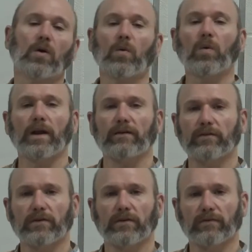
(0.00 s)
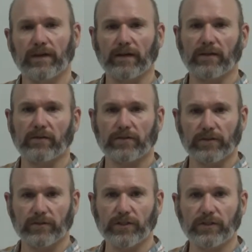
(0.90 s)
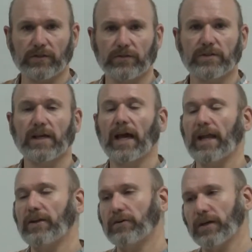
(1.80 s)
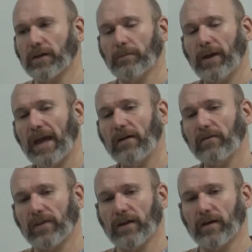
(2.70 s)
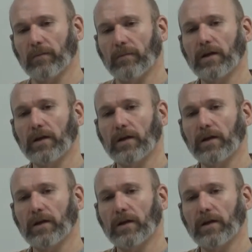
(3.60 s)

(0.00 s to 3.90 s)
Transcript: whatever values you choose, and you can compare them